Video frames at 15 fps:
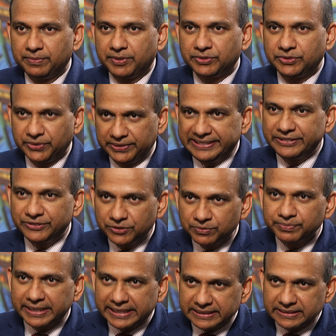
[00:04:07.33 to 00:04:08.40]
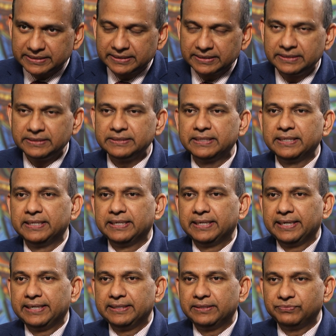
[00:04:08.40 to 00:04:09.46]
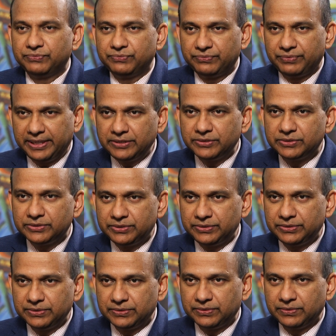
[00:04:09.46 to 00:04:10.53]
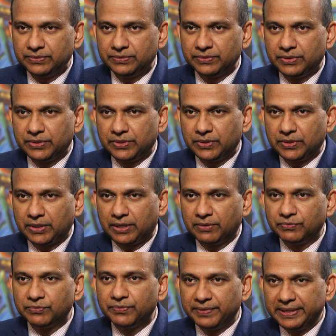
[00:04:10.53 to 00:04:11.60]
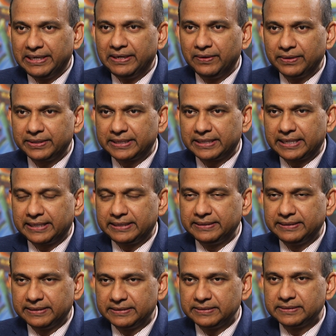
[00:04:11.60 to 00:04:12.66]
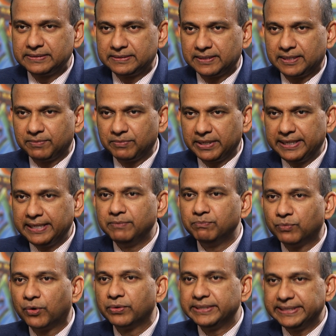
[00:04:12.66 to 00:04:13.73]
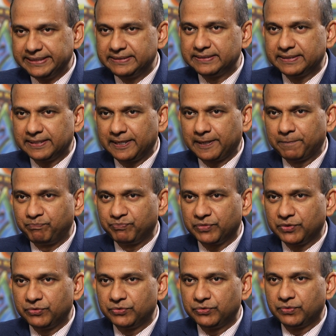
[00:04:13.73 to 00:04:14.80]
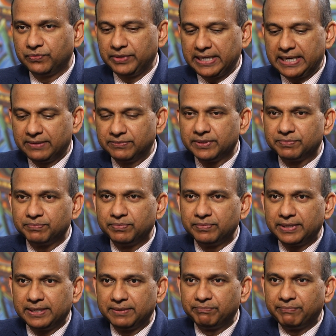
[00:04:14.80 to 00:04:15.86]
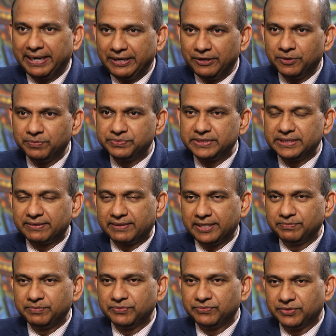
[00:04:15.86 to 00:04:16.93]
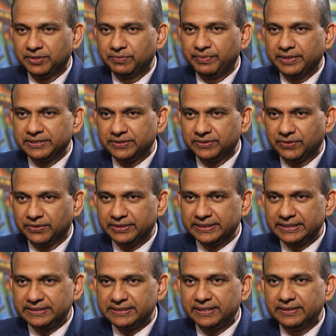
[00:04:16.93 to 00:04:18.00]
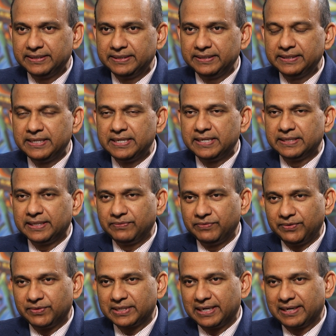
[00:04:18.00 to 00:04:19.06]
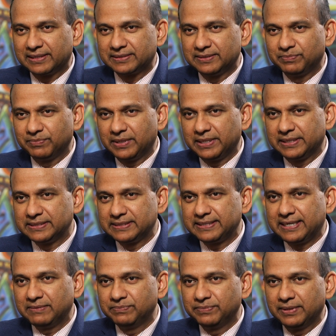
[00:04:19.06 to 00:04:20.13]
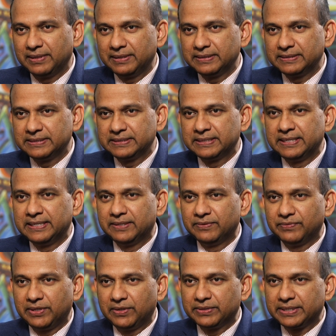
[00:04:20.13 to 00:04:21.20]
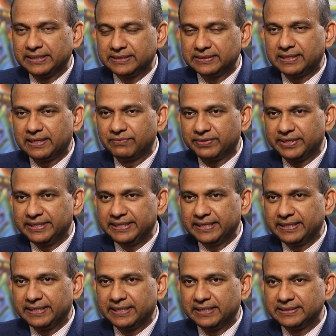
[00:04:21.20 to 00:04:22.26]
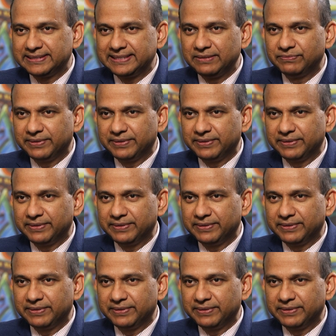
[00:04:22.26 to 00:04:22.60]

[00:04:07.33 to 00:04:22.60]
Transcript: about 22 patients. In the phase two, uh, we will look at this in more detail. So we have a, you know, biopsy right before the patient go in the study, then we'll collect the you know, samples, we look at the cell-free DNA and see